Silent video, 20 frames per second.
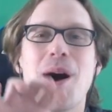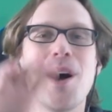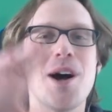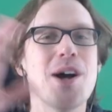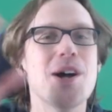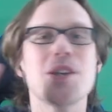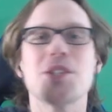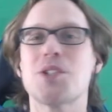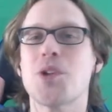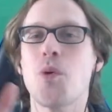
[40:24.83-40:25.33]

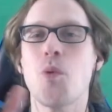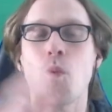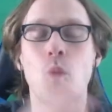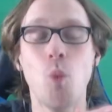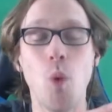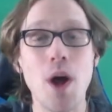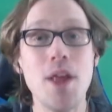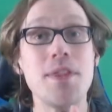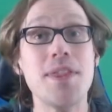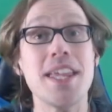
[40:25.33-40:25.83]
So
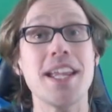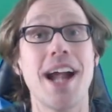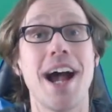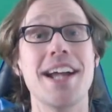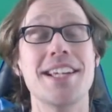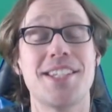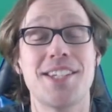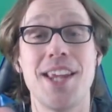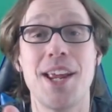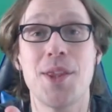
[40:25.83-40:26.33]
one thing
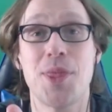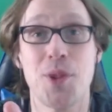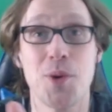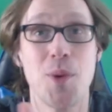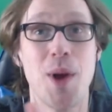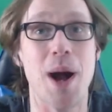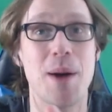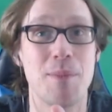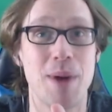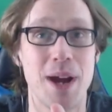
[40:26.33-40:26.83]
I said
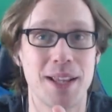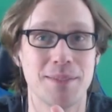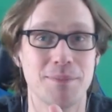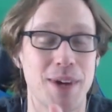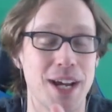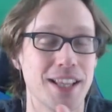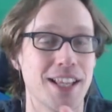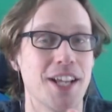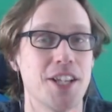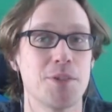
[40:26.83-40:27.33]
throughout
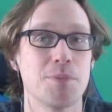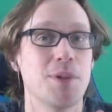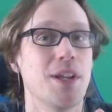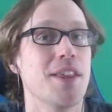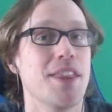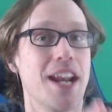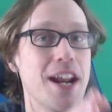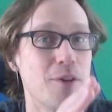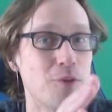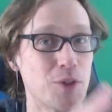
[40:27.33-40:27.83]
my Let's Play
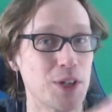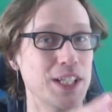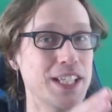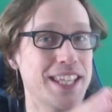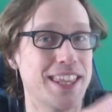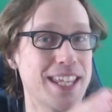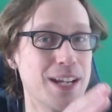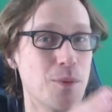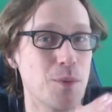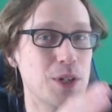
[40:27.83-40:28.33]
that I really
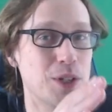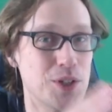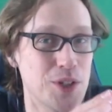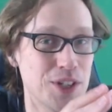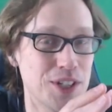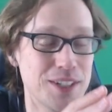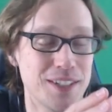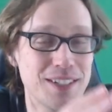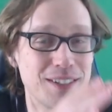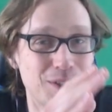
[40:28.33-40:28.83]
think we
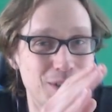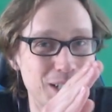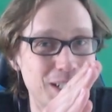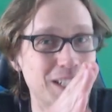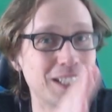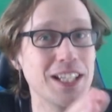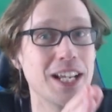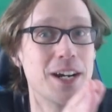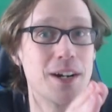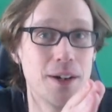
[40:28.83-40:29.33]
should
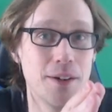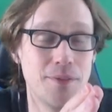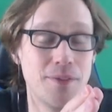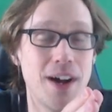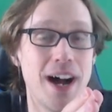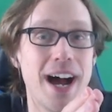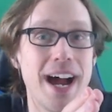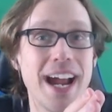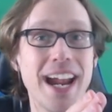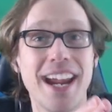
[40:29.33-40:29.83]

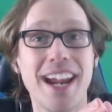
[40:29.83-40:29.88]
clarify